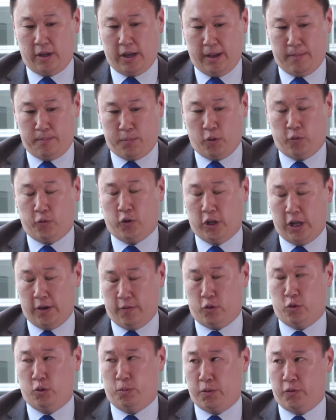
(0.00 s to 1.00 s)
a portfolio
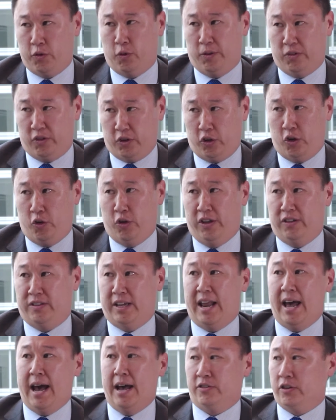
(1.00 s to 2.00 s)
of good performing securities
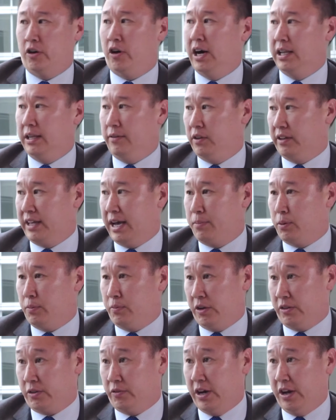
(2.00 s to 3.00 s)
that has a high level of capital
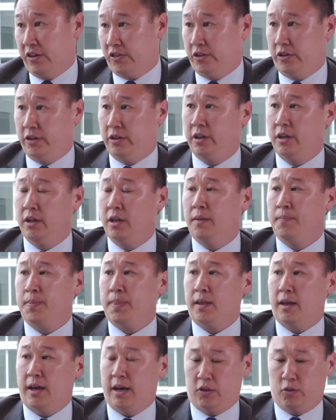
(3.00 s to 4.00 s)
preservation,
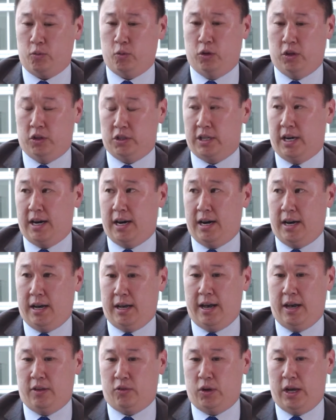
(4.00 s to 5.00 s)
as well as
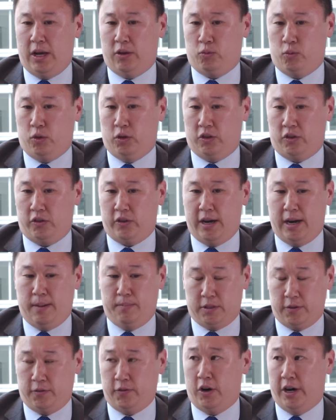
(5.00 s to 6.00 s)

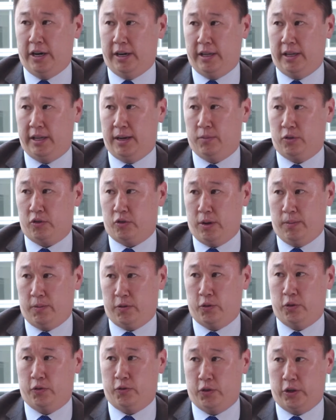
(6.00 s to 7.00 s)
defined income streams
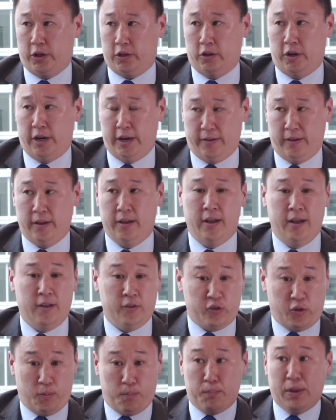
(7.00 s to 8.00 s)
for the client
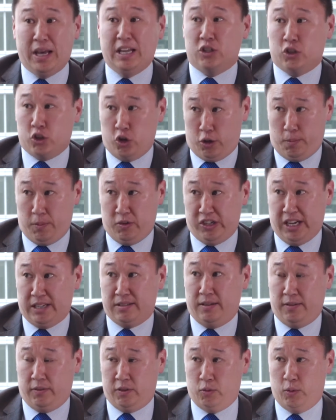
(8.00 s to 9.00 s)
to meet certain
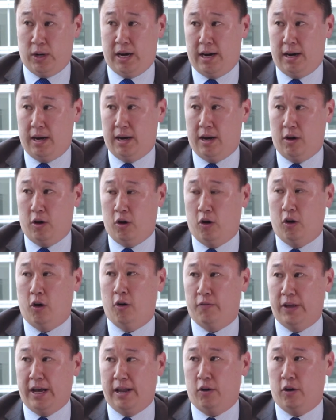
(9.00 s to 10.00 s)
objectives
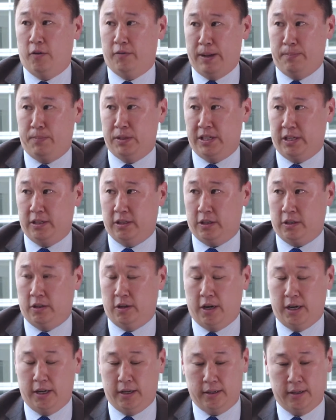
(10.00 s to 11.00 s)
of that particular
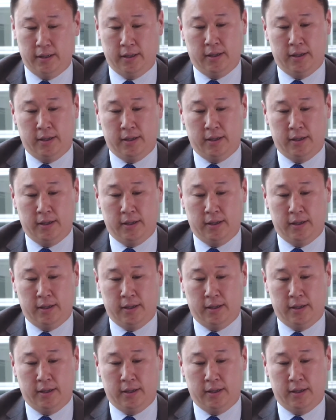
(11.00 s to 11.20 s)
client.